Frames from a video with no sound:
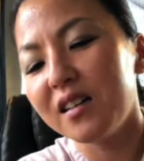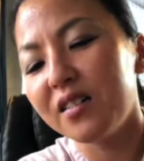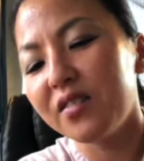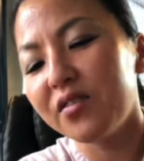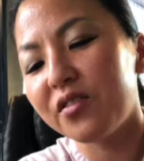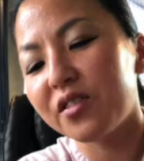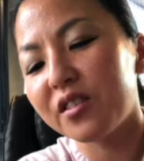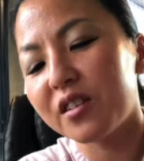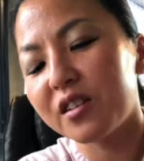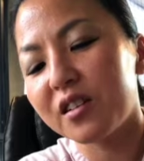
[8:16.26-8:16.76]

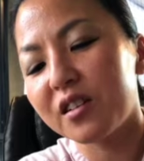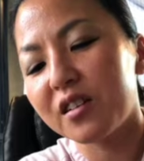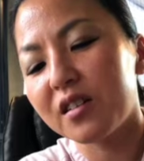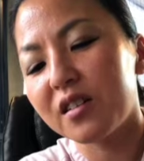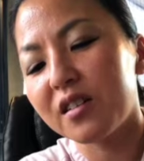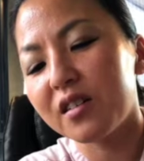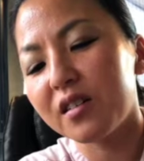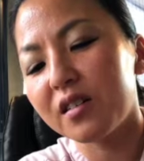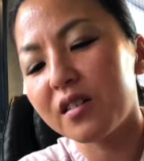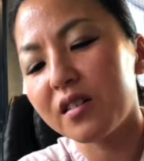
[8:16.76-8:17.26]
for
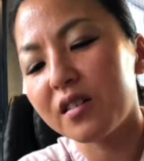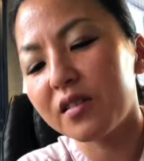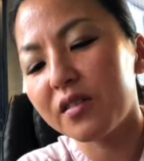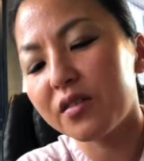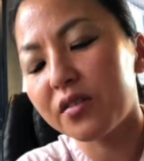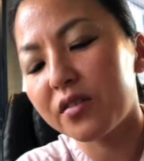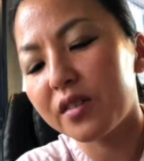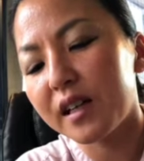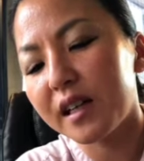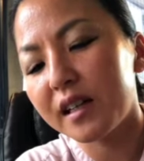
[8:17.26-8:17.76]

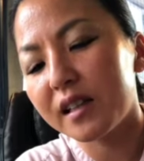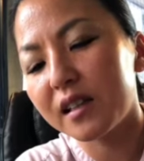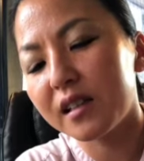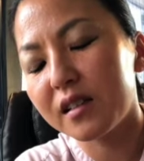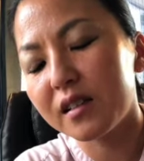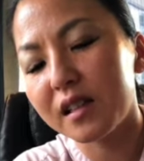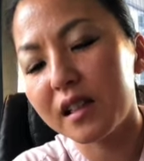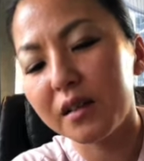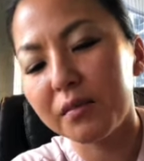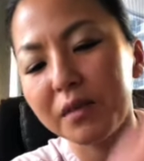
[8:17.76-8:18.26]
Fred
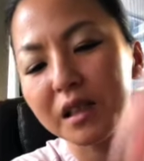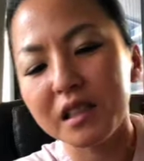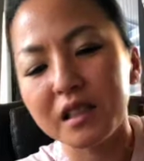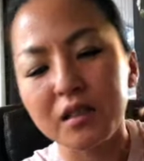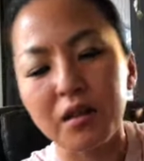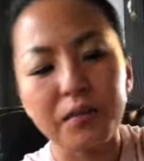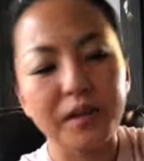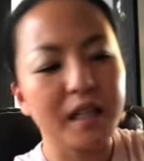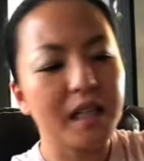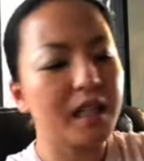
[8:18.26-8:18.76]
to give me
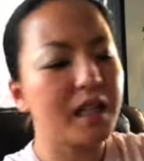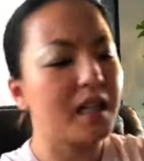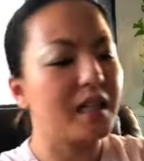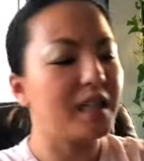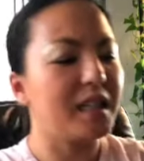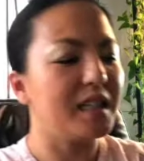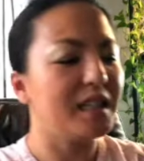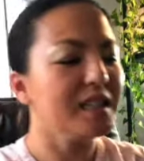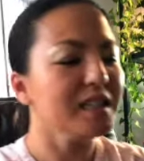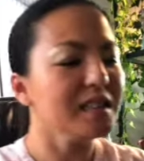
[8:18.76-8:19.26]
so many
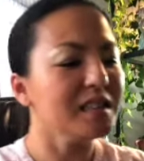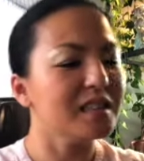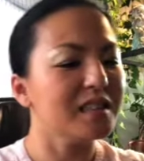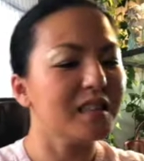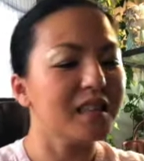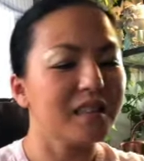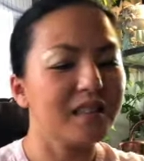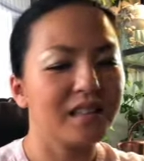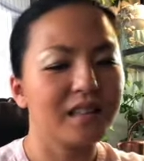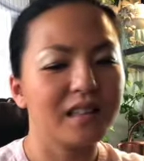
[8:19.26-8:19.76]
cuttings.
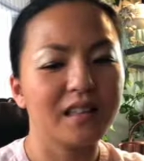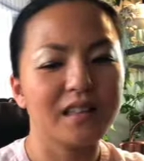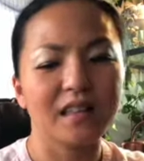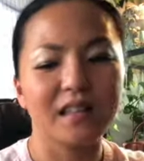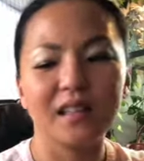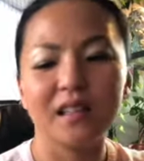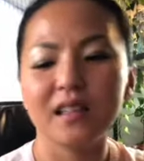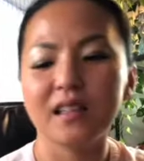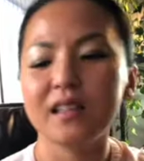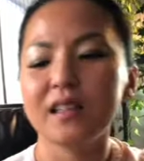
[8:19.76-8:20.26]

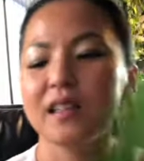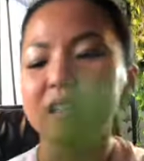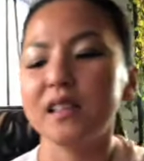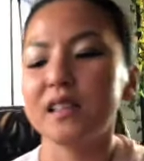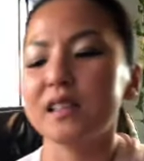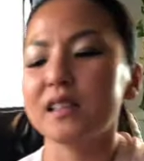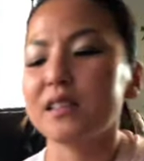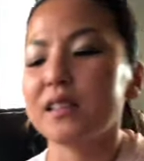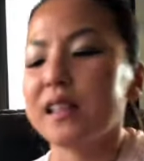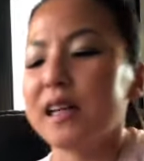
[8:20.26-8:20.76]

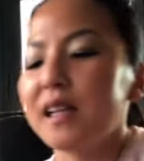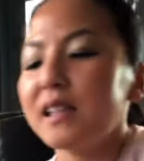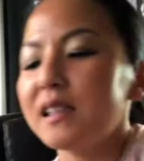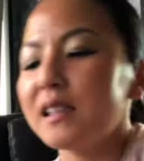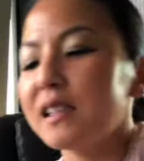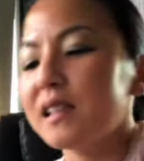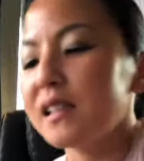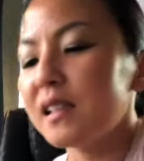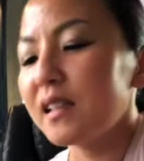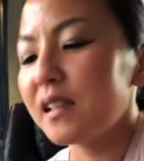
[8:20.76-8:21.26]
So
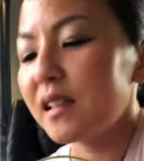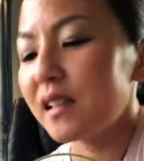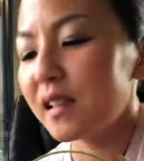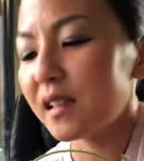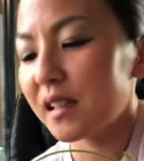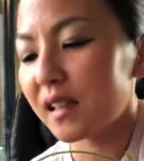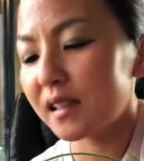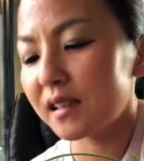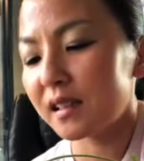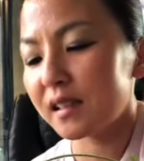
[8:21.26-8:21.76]

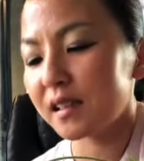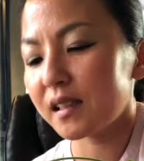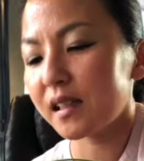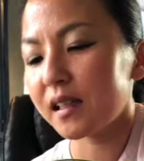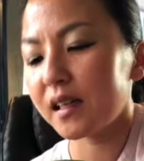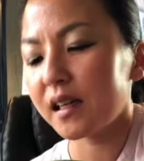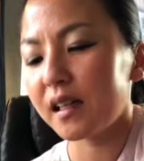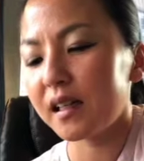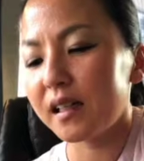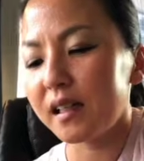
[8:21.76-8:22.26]
that's the
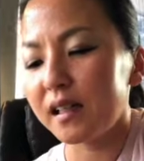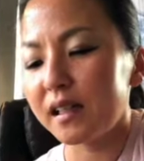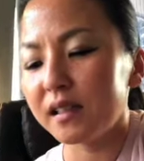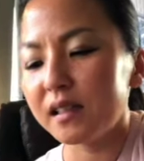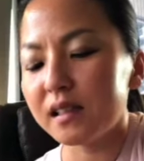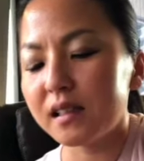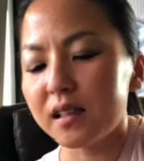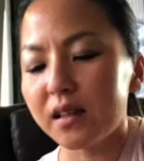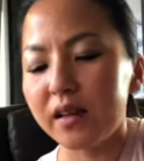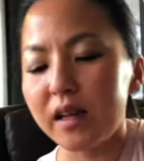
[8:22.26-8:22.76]

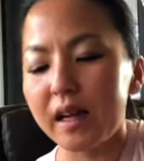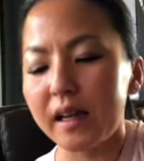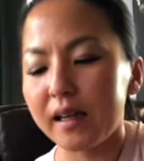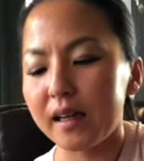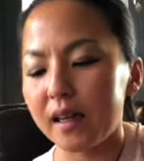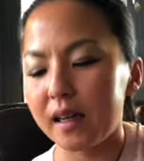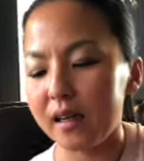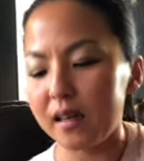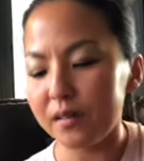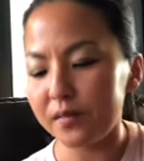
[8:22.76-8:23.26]
cuttings that I
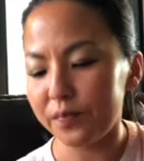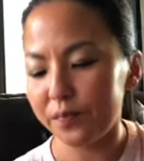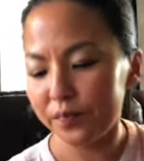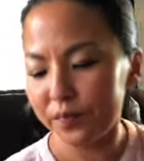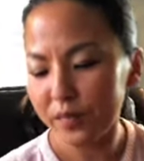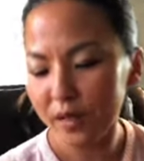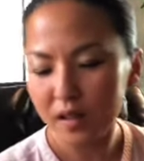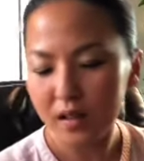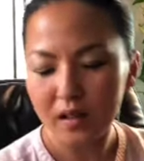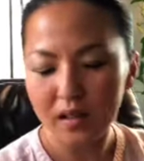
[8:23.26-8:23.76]
got
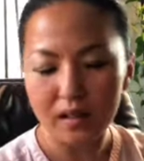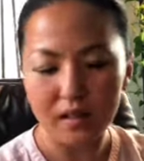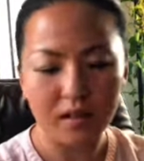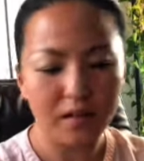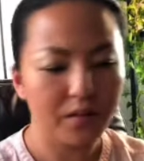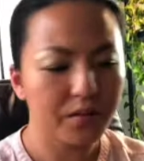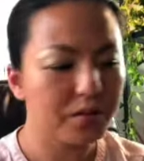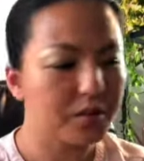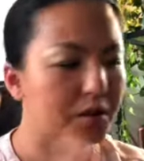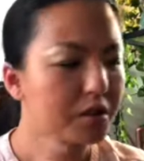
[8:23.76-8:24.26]

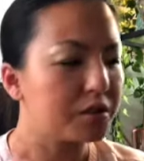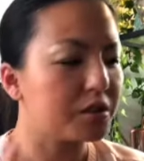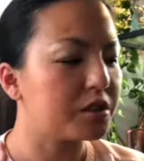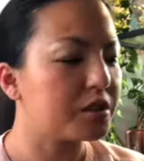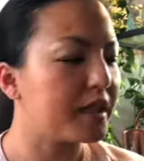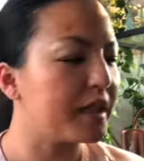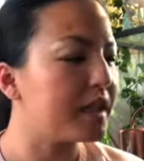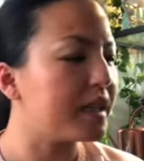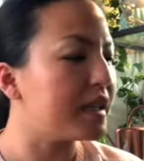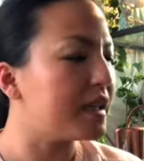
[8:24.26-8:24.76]
for
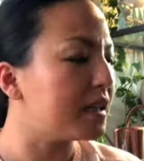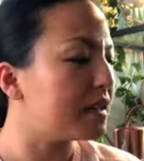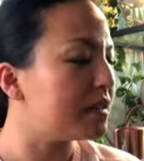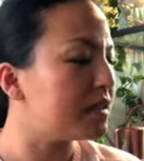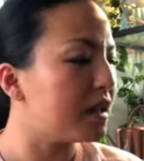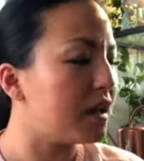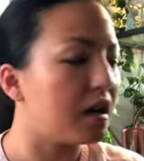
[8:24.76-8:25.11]
trading